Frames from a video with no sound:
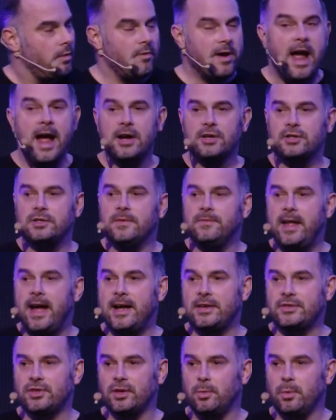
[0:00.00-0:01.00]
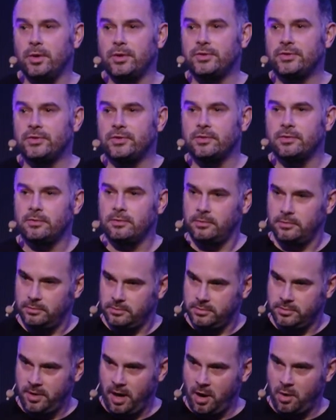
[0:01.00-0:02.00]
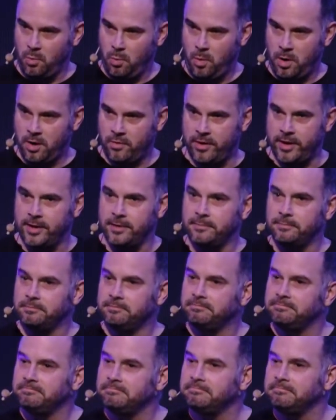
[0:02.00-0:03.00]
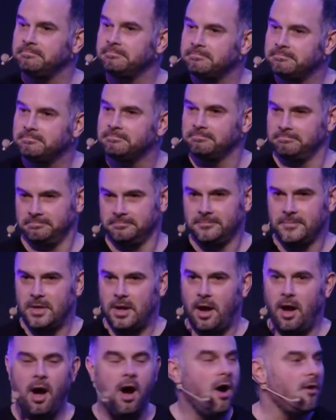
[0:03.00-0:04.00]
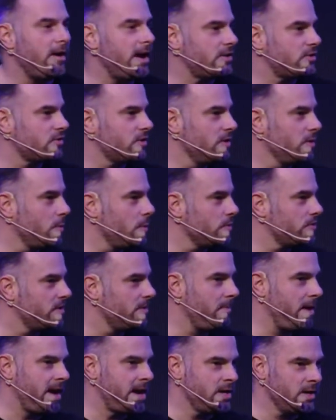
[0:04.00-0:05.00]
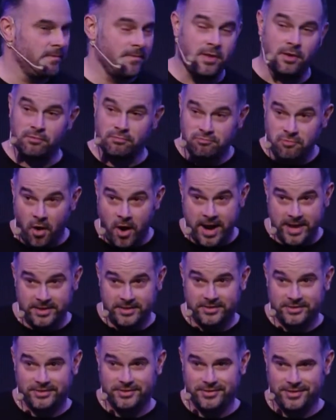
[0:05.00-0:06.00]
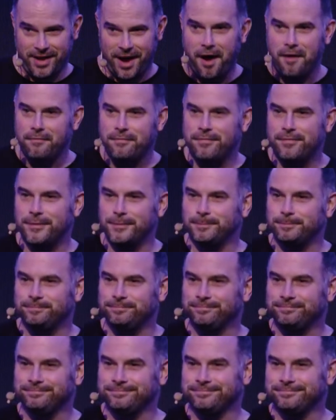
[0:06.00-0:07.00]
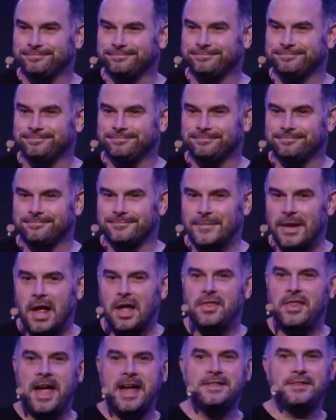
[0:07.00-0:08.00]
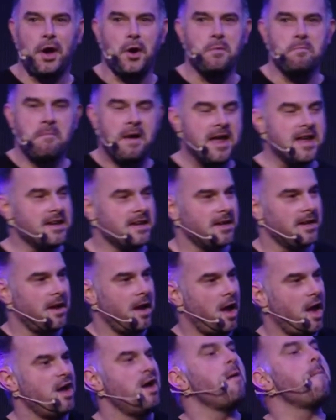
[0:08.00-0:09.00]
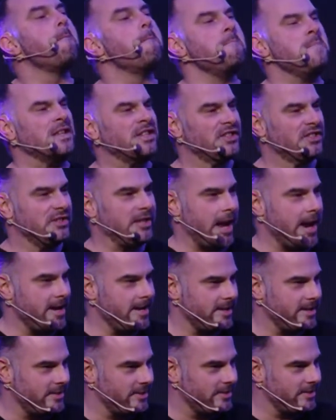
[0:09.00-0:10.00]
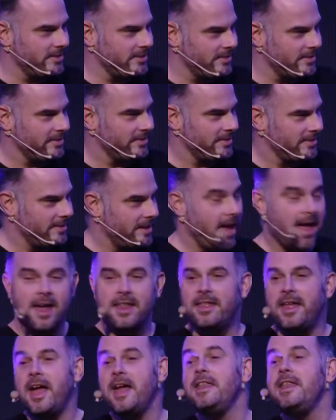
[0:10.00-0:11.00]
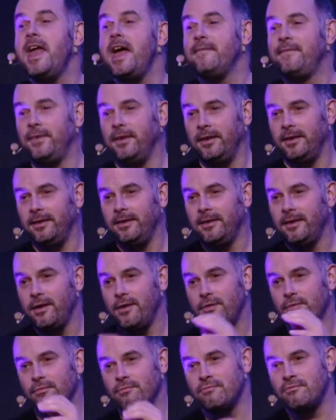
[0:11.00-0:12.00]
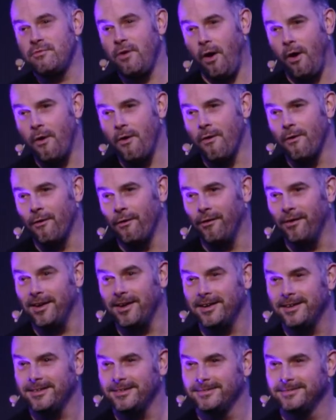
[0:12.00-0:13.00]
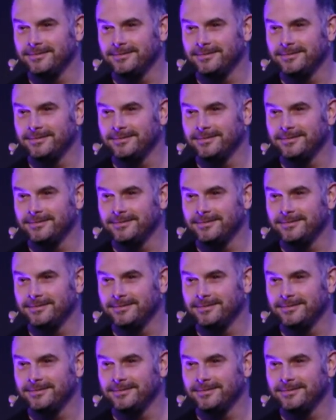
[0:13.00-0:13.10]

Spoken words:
The reaction of NASA was, don't worry. Our astronauts are made of the right stuff. They don't make mistakes. They're never wrong.